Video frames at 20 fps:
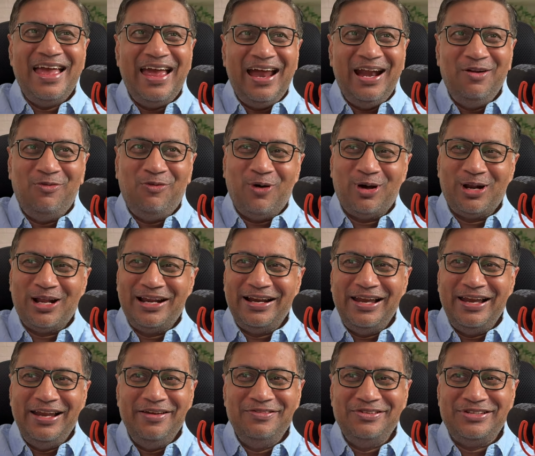and for a
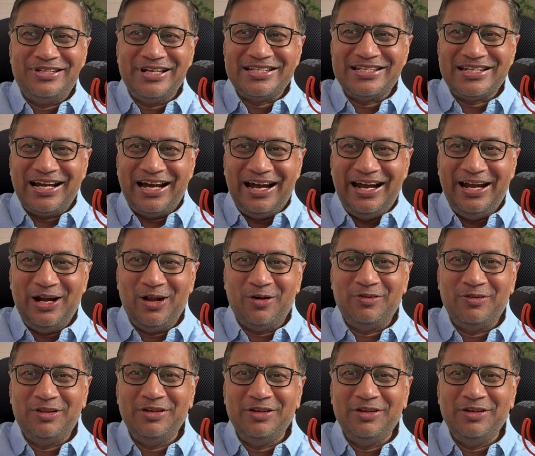relief just ahead of